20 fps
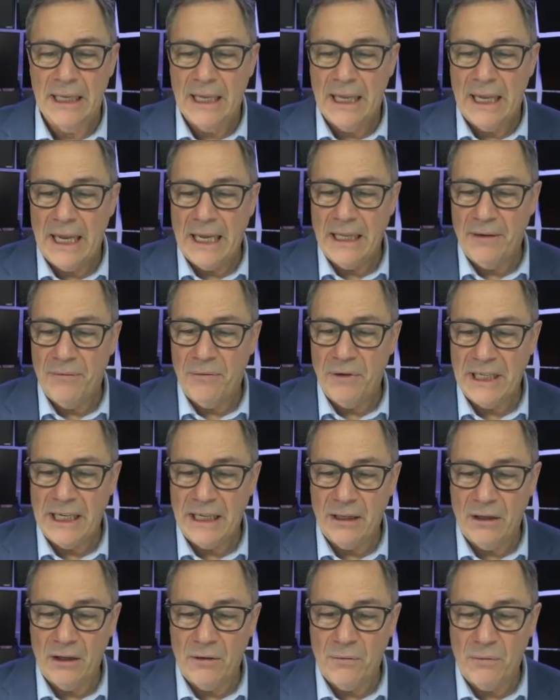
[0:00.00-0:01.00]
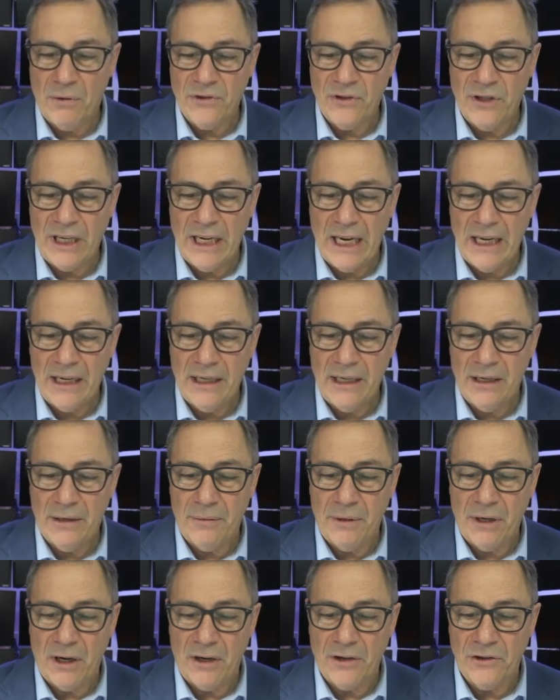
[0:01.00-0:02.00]
And if we take a look once again, here
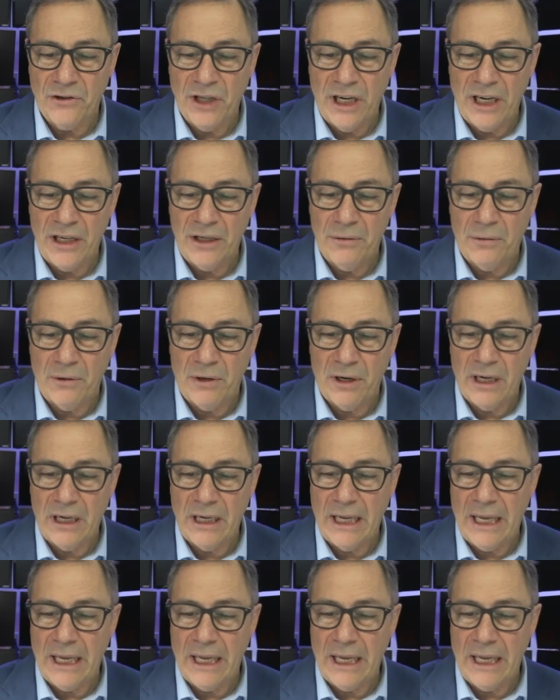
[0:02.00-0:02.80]
we are January,